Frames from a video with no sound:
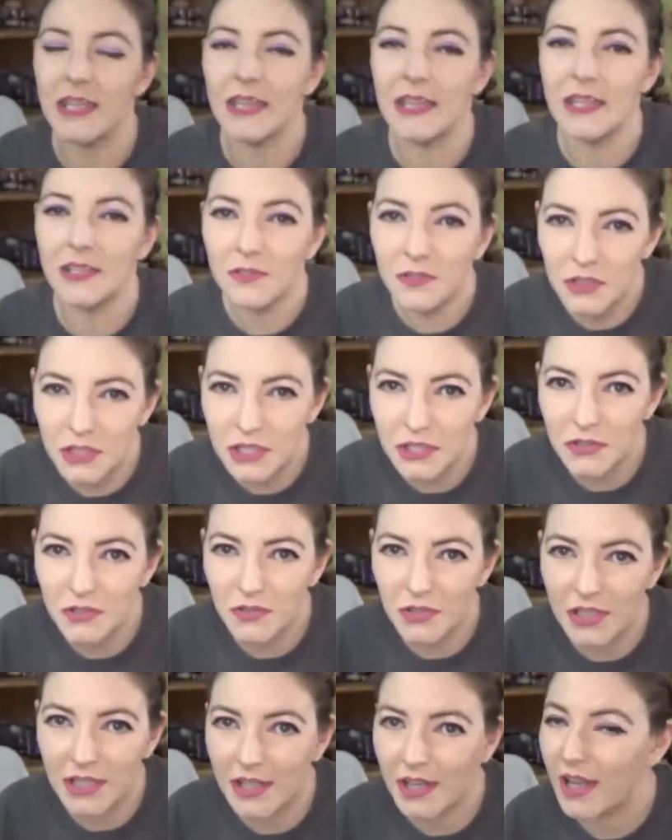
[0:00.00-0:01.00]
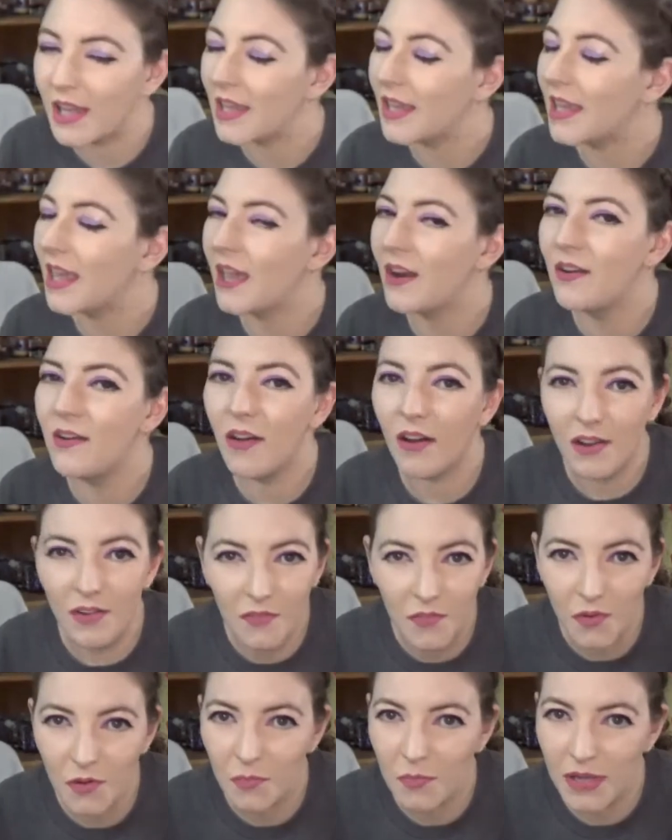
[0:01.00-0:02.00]
little children cannot
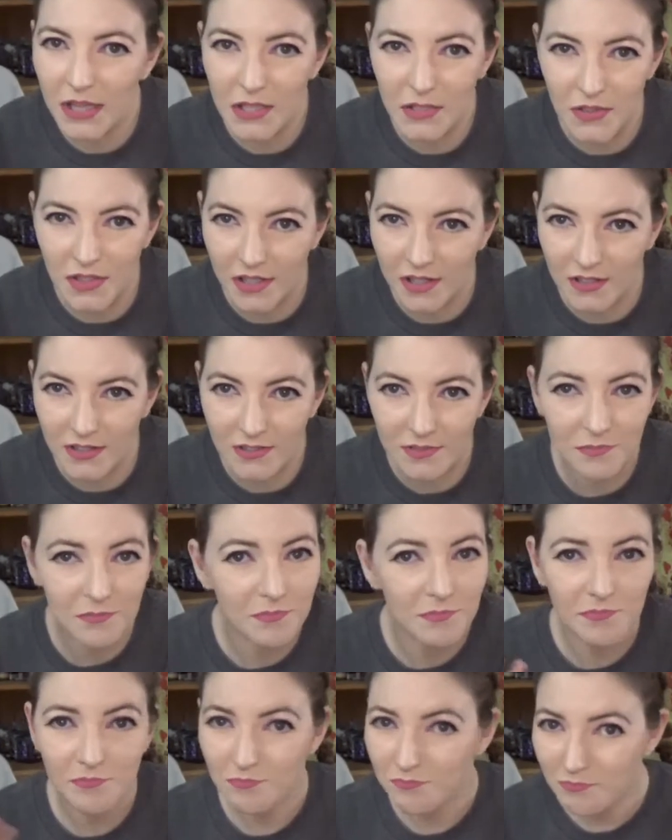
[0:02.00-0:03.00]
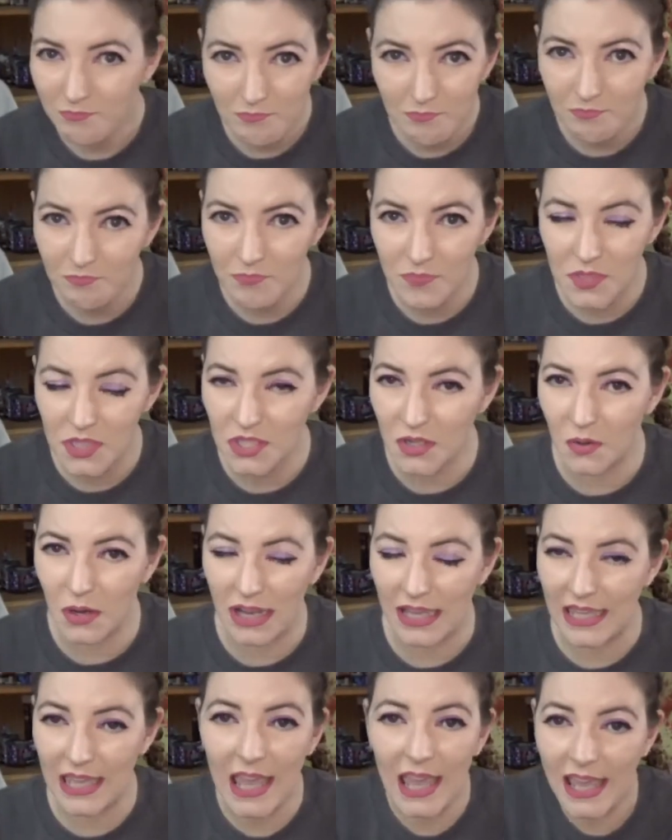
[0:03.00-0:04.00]
afford Patreon. So
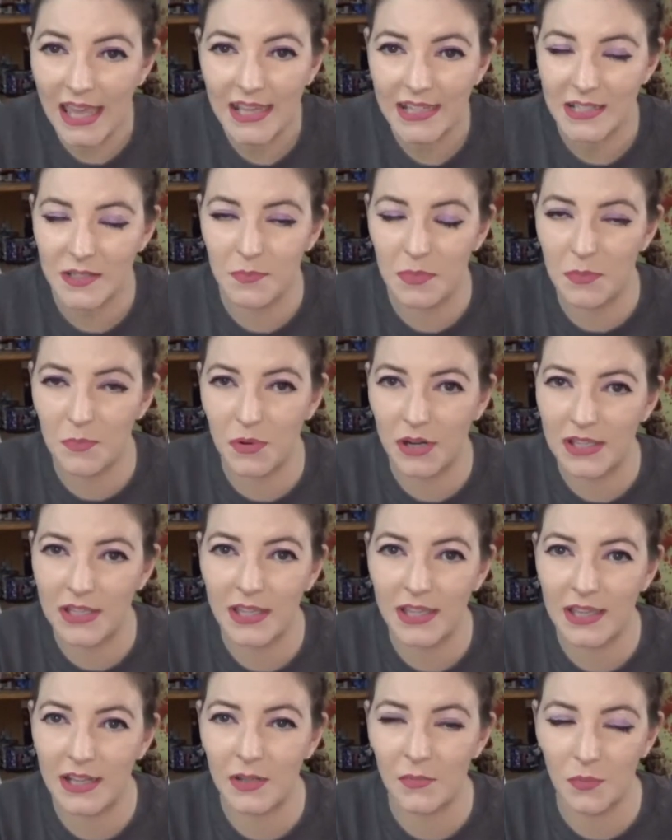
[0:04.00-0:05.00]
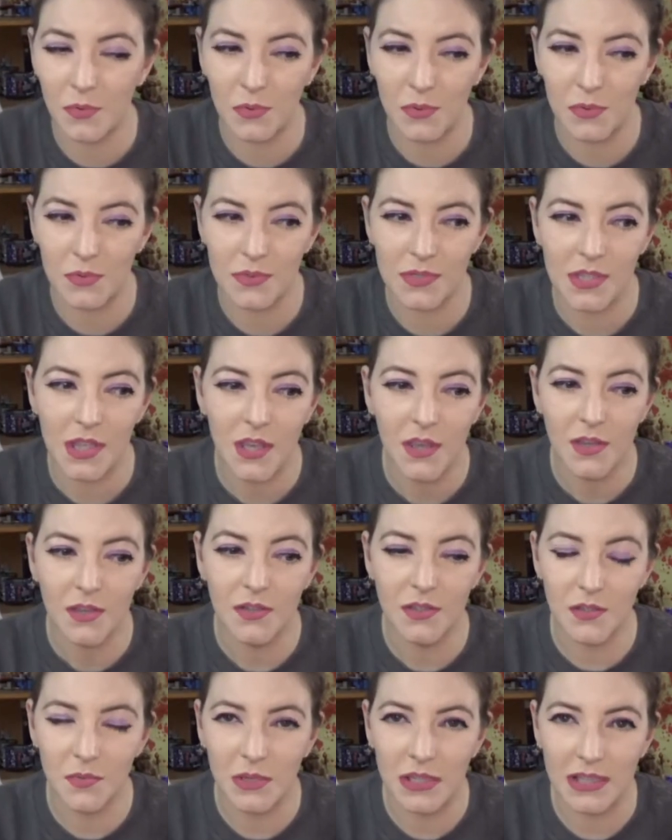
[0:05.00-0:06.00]
I can't be breaking any rules
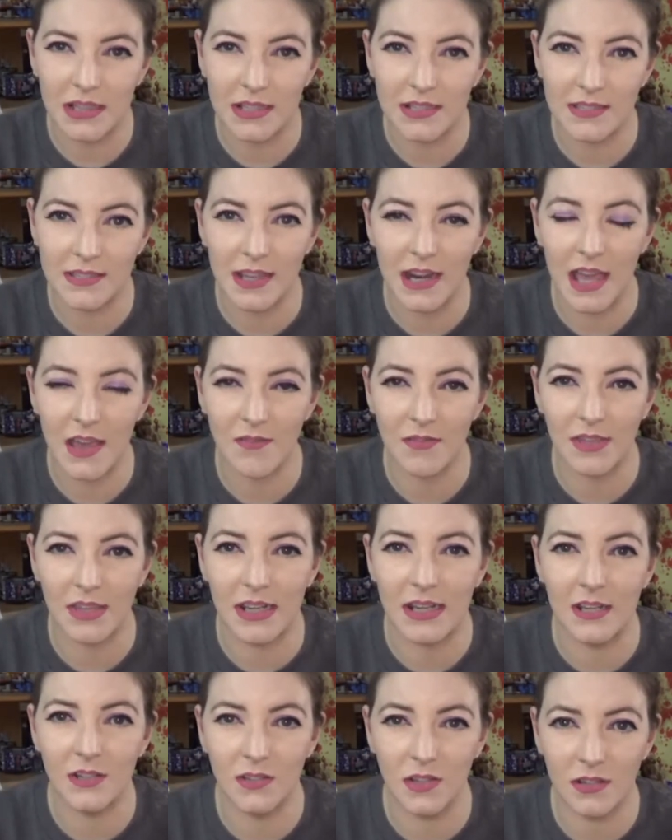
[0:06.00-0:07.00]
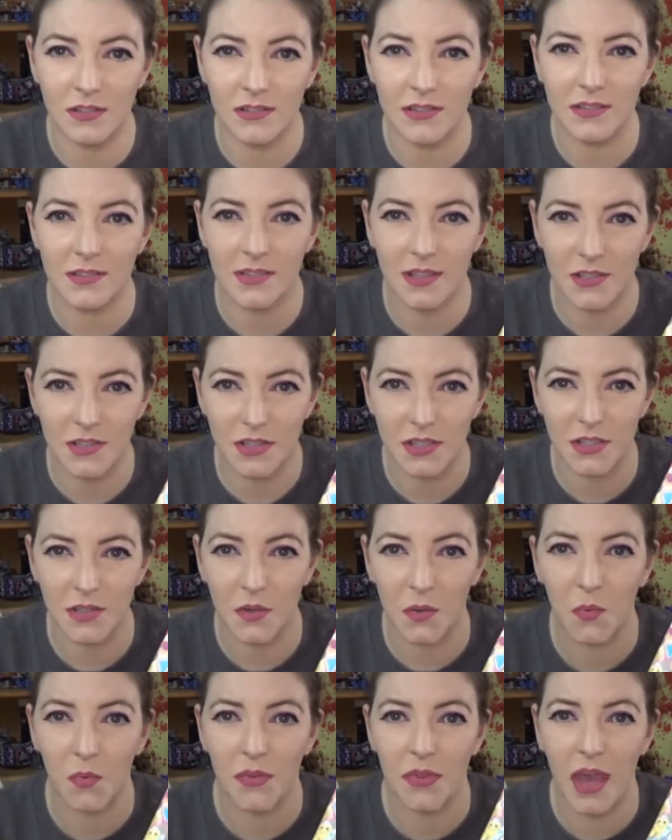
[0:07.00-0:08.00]
doing this and having an adult
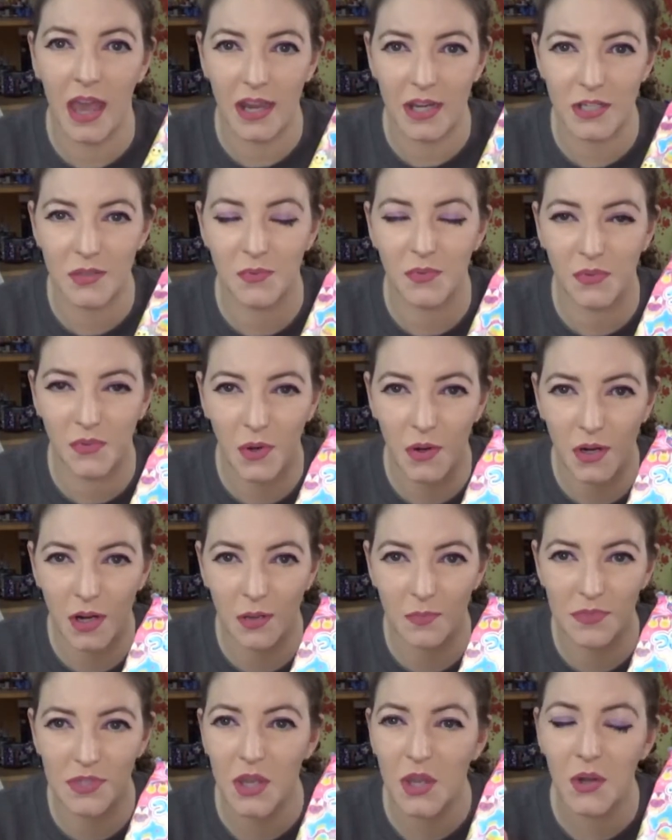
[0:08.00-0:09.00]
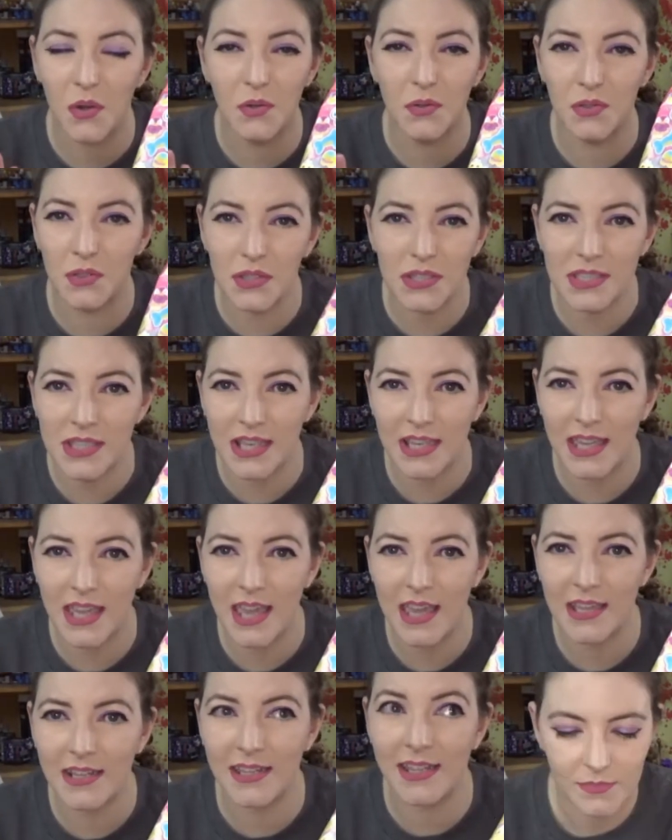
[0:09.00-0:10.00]
discussion with actual grown-ups who just like
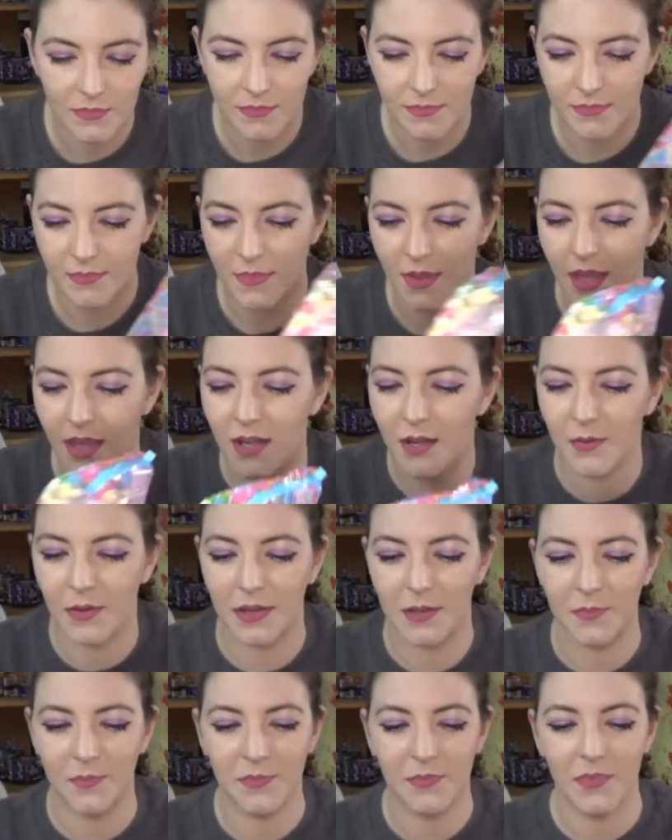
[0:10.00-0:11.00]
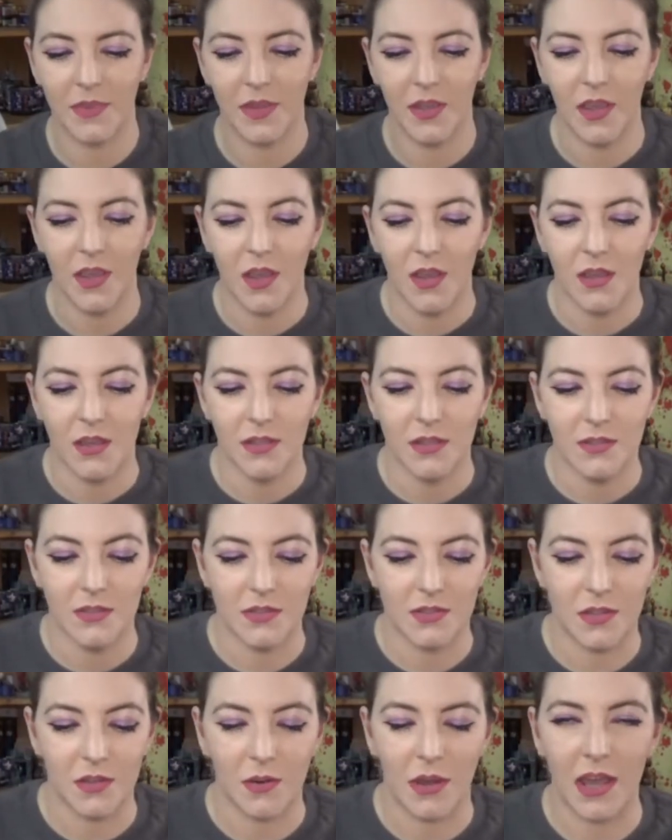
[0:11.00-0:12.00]
candy. Anyway,
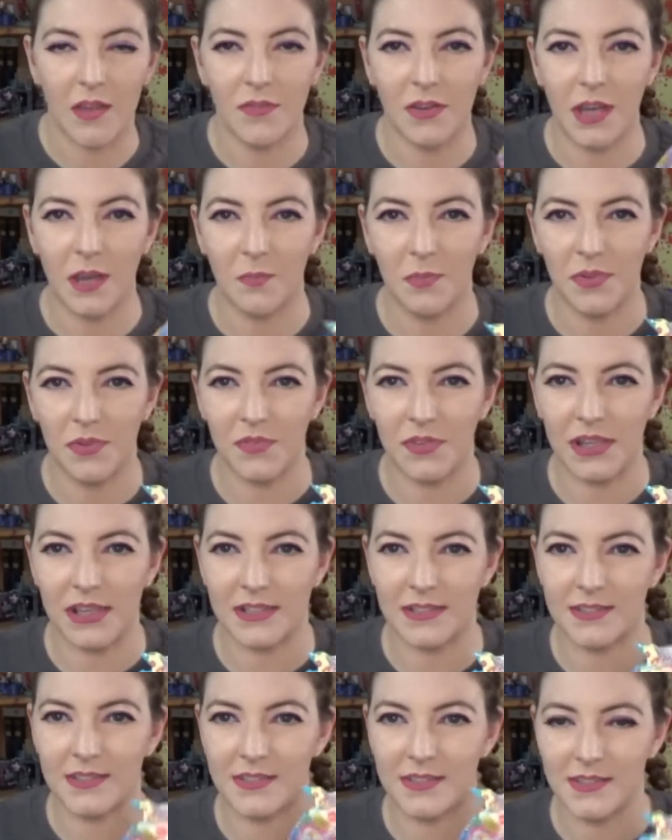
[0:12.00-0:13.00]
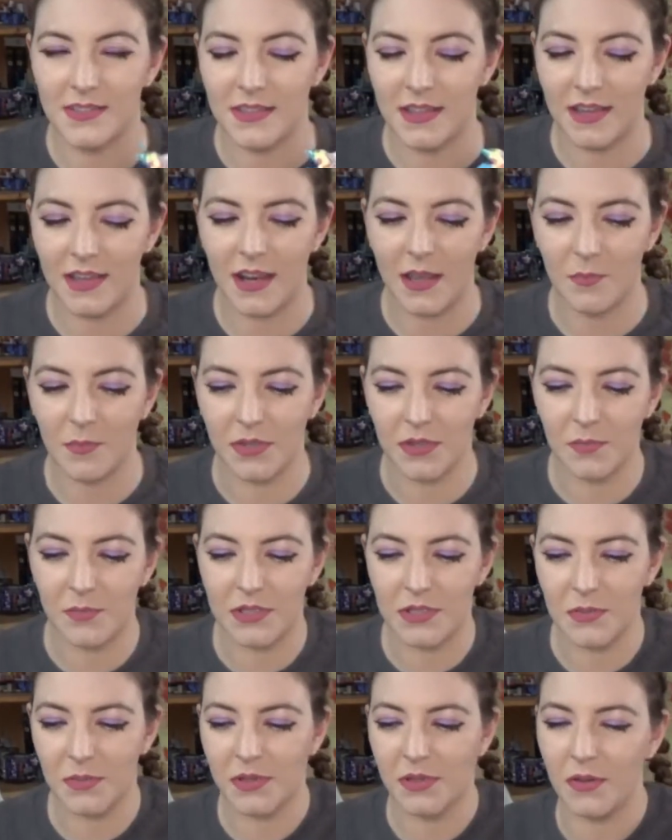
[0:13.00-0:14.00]
so I have a couple of kits that I'm going to be
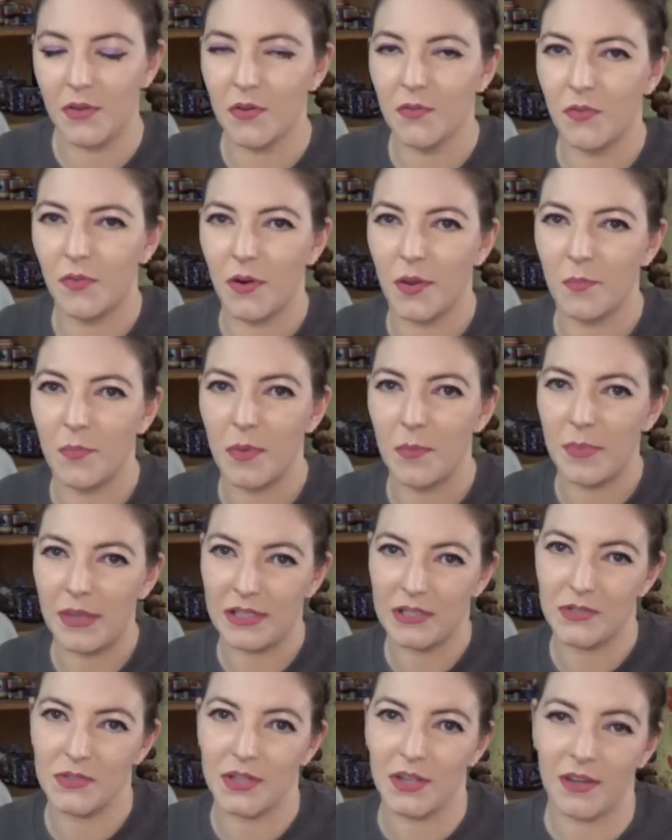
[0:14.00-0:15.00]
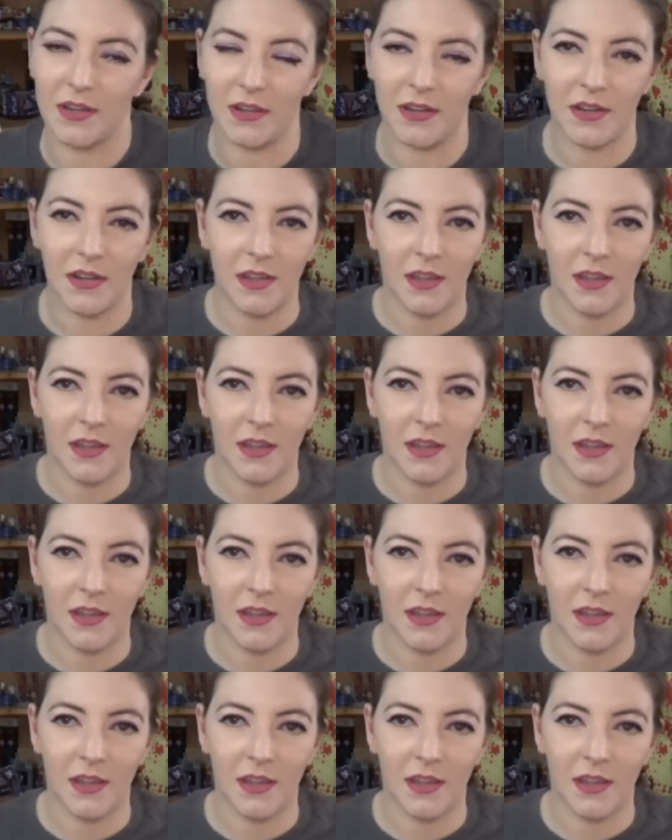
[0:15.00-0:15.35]
doing over on my Patreon.